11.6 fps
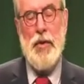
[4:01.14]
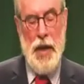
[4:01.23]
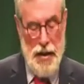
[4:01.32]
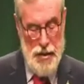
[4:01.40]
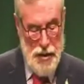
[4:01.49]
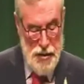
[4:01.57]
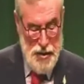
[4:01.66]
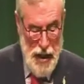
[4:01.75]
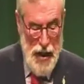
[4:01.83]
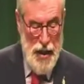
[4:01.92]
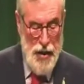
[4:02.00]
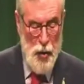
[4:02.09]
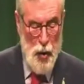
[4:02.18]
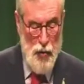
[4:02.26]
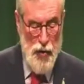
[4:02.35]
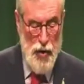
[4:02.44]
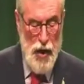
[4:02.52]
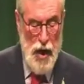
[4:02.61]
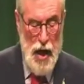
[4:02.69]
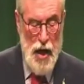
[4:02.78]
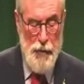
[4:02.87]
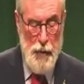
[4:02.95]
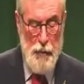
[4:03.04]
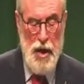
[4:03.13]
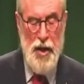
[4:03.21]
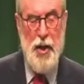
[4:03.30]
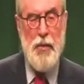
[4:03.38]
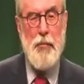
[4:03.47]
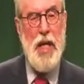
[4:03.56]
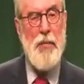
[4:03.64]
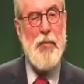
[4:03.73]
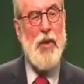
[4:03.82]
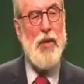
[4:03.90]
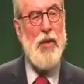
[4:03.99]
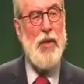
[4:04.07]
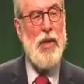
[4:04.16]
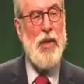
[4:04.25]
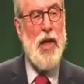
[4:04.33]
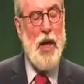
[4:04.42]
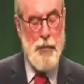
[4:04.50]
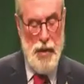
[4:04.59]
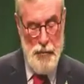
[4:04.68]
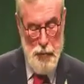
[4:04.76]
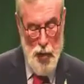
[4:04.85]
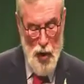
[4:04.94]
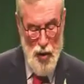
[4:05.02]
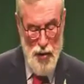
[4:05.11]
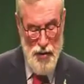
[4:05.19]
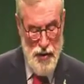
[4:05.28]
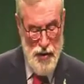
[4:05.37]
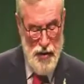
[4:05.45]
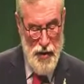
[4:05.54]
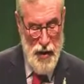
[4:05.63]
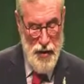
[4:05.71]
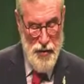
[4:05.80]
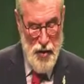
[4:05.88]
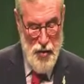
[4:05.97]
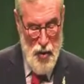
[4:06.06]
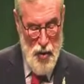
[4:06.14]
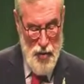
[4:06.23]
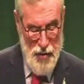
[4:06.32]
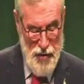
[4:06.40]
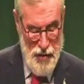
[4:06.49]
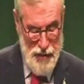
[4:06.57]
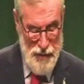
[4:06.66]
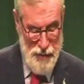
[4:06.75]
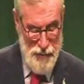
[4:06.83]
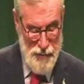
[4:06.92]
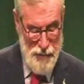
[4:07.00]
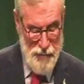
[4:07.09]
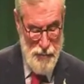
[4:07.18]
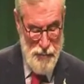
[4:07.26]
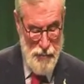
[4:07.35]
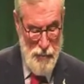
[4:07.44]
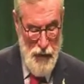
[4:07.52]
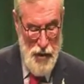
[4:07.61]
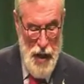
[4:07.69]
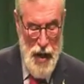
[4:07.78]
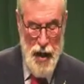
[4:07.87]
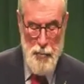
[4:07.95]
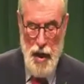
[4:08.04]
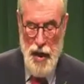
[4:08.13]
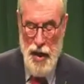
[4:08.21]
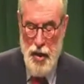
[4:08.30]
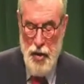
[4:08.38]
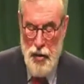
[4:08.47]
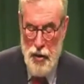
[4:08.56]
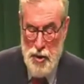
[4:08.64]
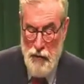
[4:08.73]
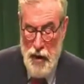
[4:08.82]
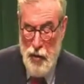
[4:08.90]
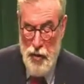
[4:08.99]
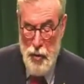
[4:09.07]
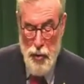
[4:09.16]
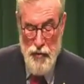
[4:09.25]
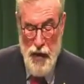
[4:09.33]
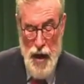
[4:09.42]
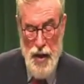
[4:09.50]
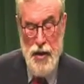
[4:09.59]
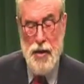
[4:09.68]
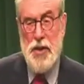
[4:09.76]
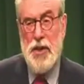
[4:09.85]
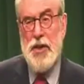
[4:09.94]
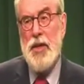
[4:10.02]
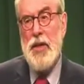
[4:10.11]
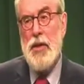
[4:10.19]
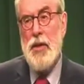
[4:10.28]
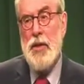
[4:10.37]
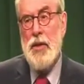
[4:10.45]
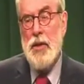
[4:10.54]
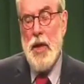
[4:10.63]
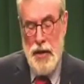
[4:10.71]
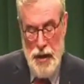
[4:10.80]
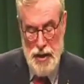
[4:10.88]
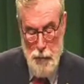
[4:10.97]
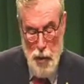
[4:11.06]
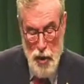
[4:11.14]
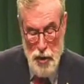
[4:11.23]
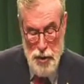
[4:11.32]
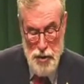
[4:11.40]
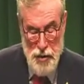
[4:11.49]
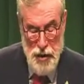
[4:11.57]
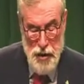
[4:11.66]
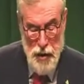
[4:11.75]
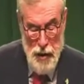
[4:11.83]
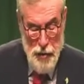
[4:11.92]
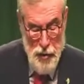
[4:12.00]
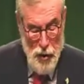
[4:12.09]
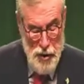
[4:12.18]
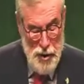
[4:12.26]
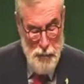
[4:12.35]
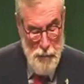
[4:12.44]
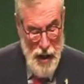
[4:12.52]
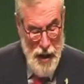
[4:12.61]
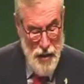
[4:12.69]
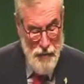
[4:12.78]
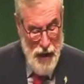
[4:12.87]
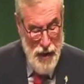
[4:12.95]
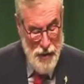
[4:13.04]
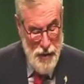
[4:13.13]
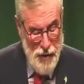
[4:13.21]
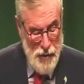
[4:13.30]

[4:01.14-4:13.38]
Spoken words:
Now, since then, over 500,000 people have been born in the North. They and many others have never known violence unless personally touched by an event.